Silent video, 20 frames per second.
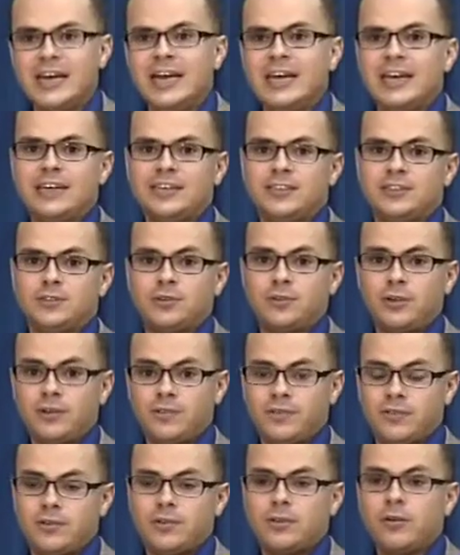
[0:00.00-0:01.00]
is sort
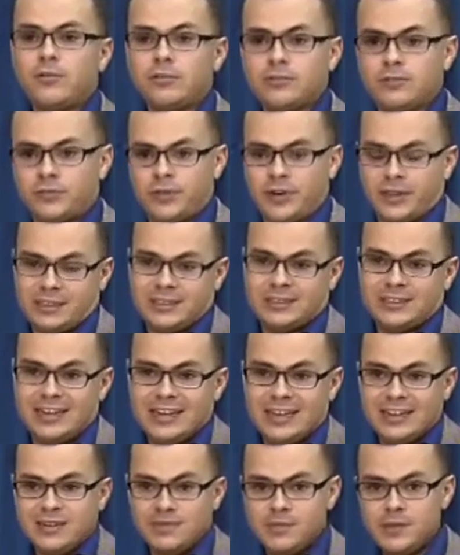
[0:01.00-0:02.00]
of a contract. It's an
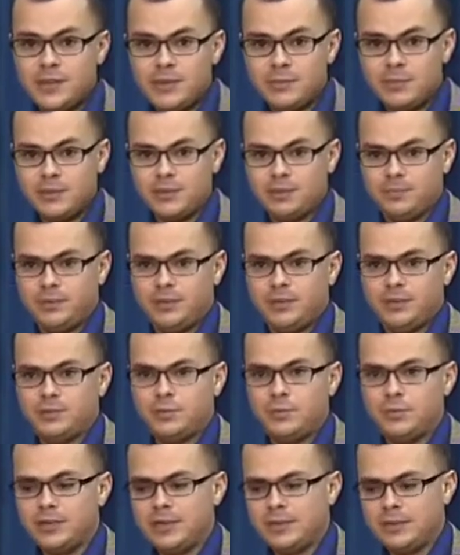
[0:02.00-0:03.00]
agreement
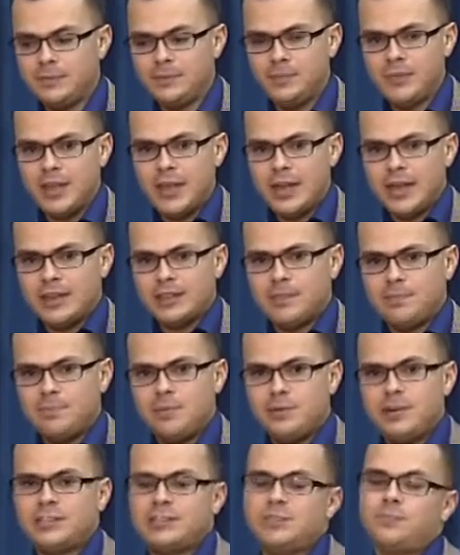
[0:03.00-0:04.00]
between the
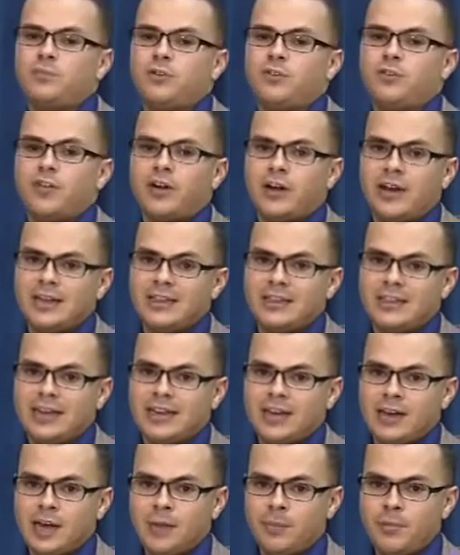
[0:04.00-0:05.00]
person providing the
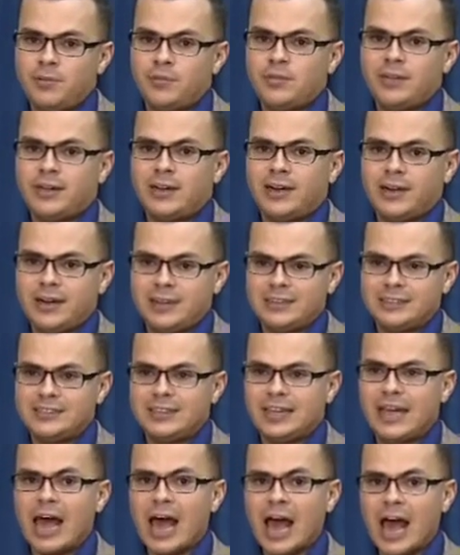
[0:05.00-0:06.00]
library to the client,
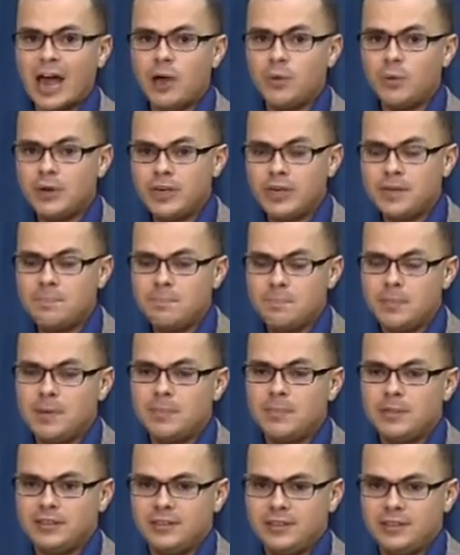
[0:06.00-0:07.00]
say, I will
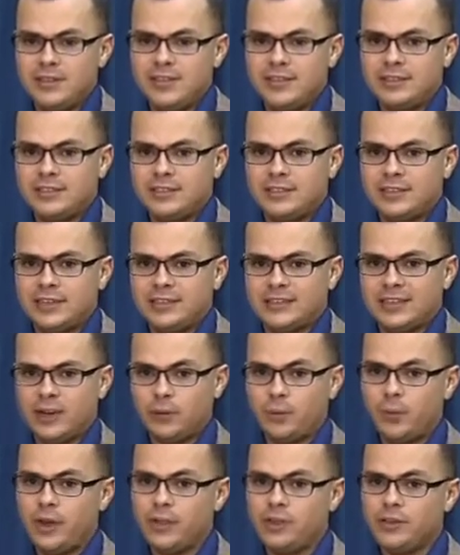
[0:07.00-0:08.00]
implement these things,
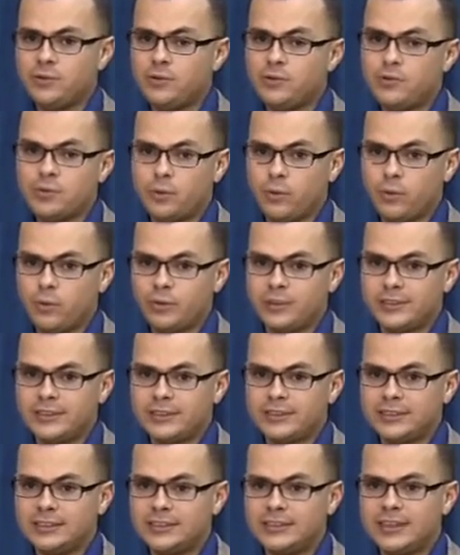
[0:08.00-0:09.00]
and when you call
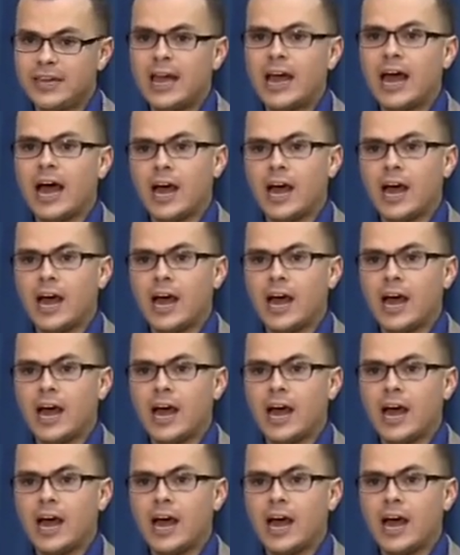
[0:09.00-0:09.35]
these things, I